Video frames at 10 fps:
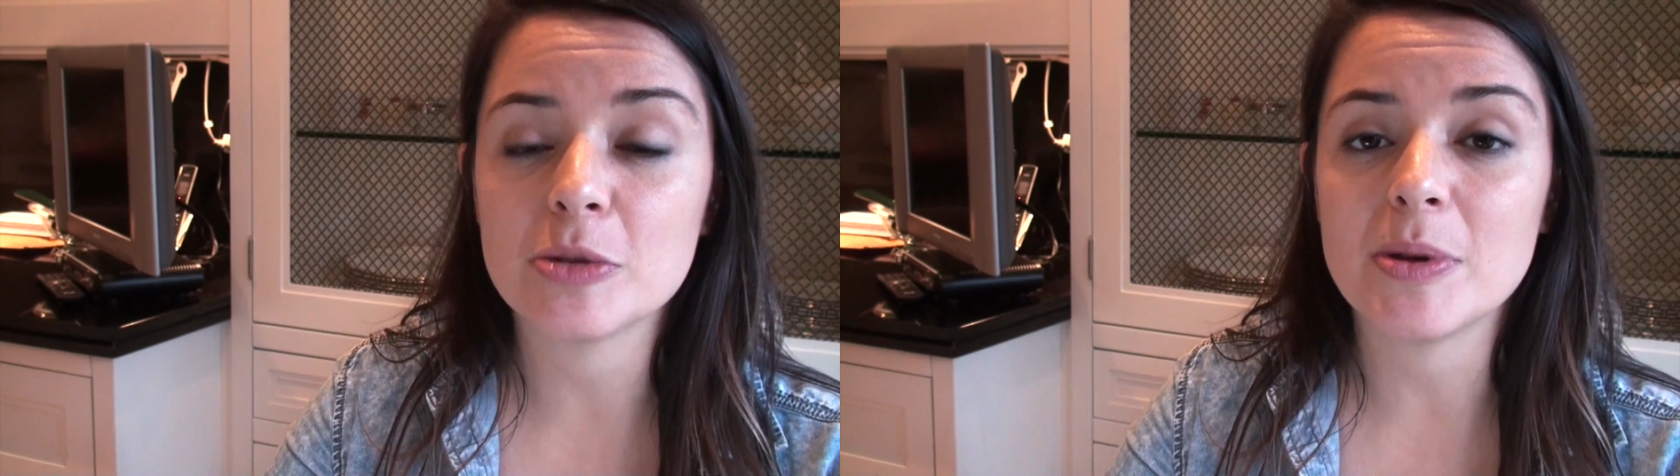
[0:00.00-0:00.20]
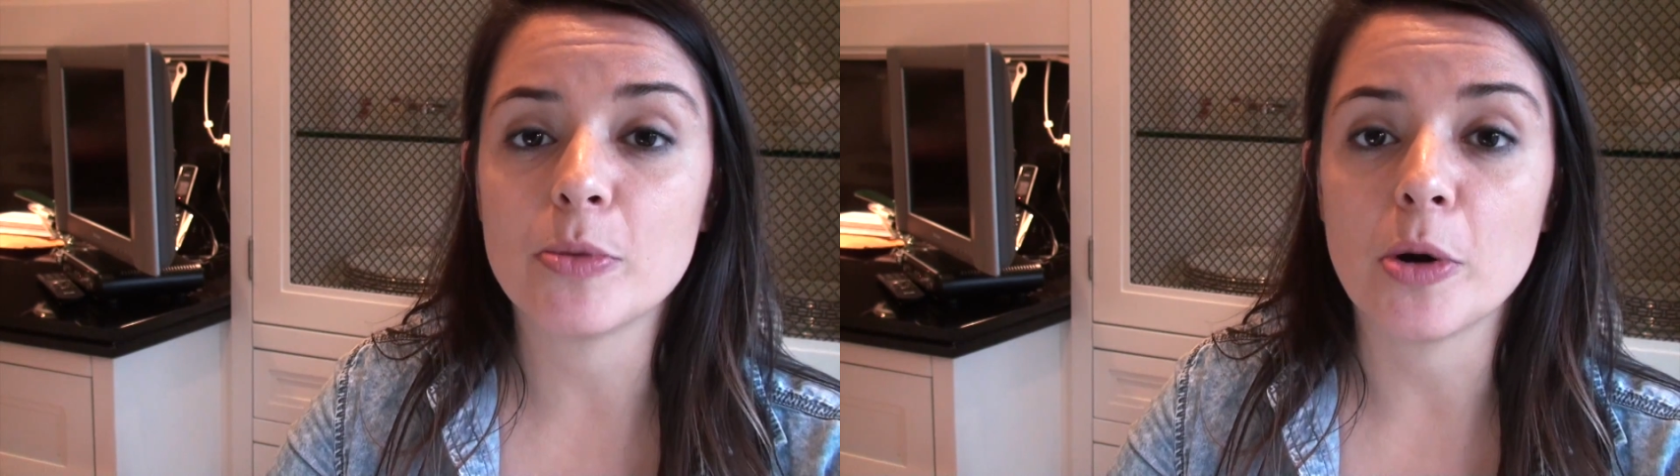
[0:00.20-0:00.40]

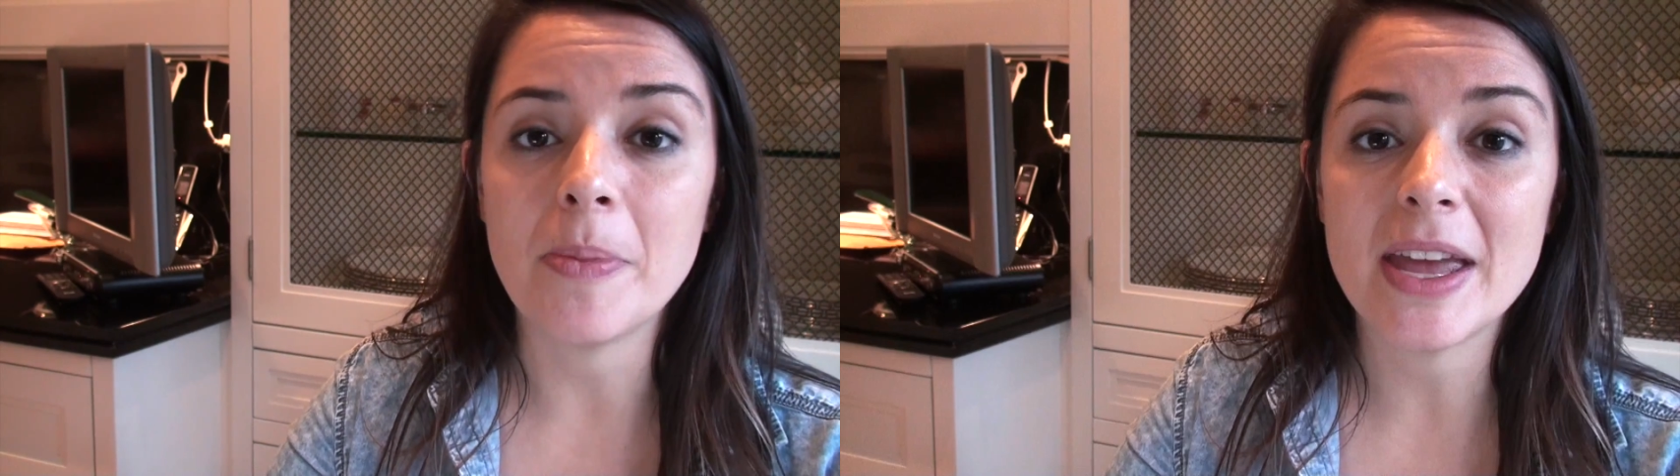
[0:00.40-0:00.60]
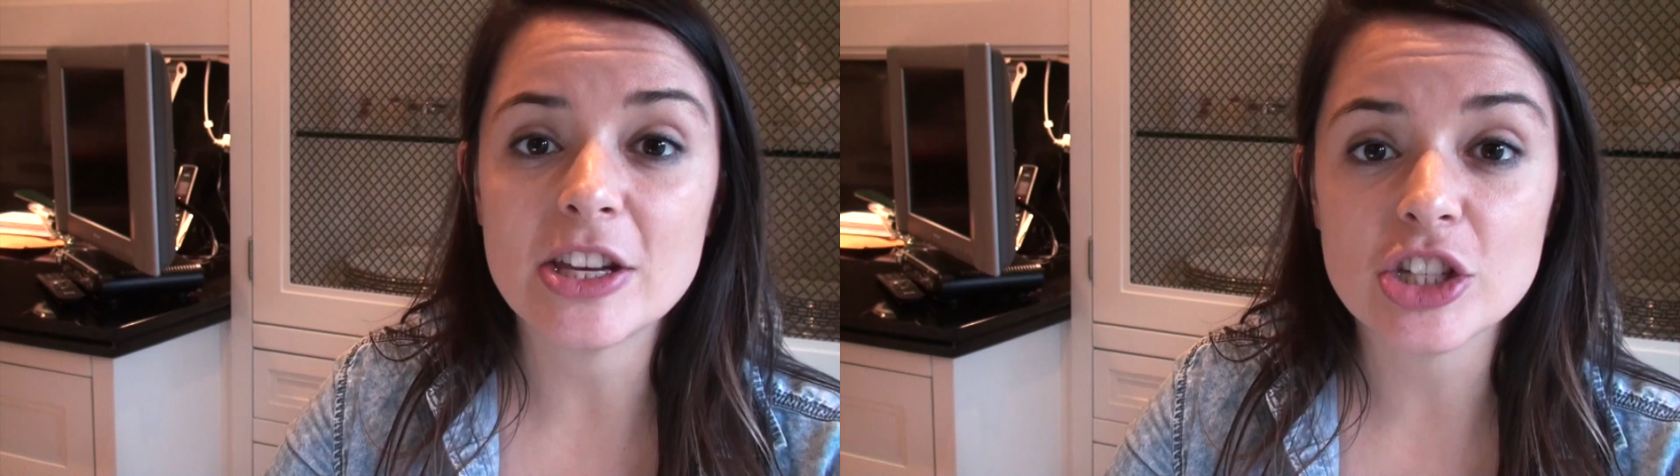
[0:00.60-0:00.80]
to be more
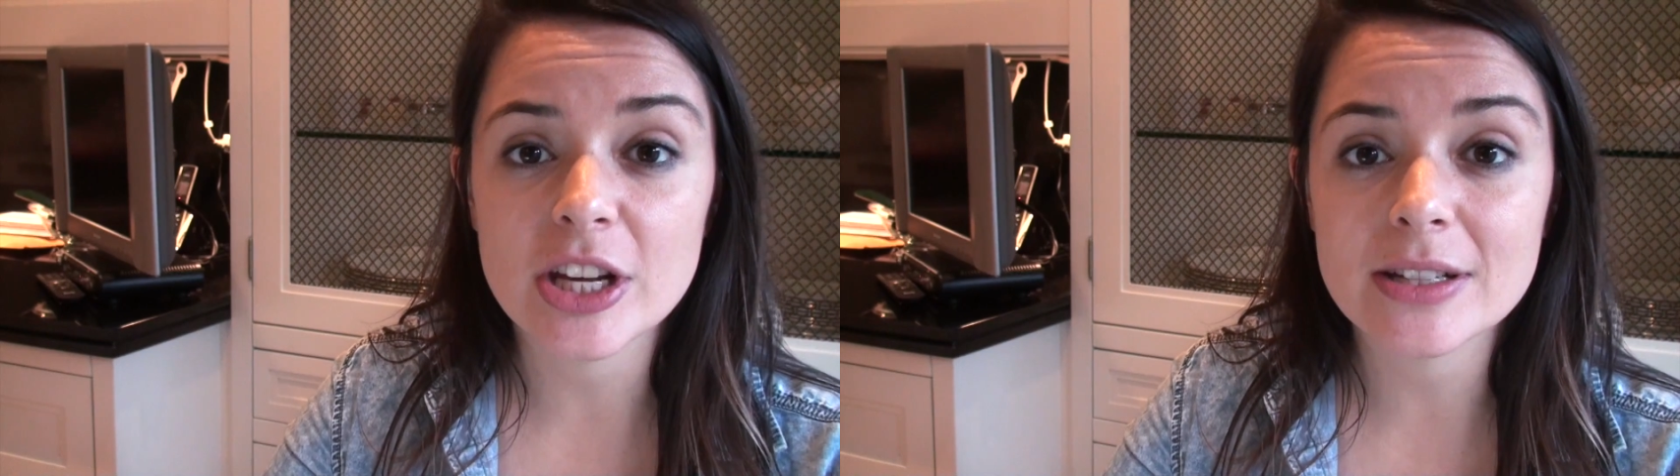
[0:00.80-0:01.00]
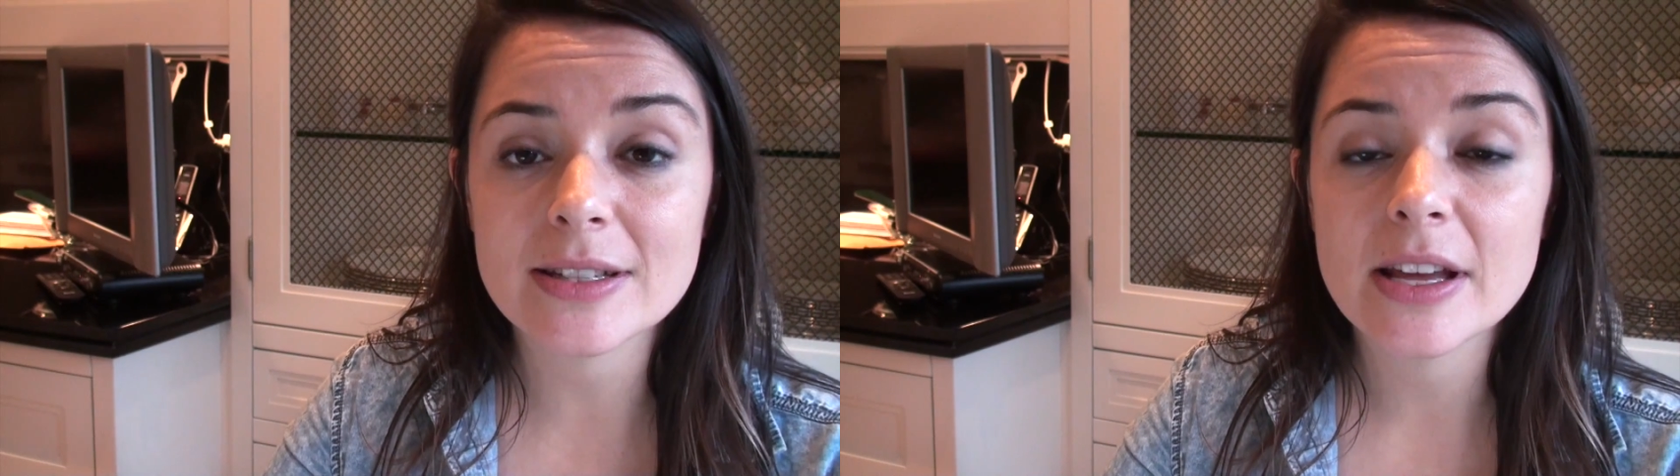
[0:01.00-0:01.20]

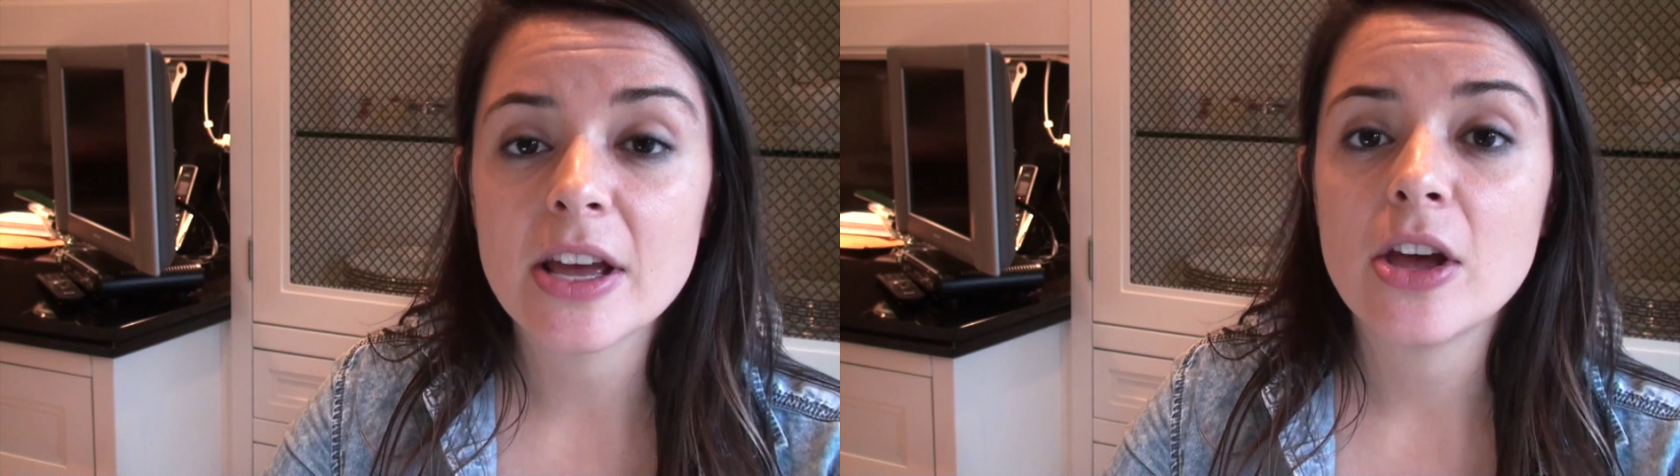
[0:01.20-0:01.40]
patient,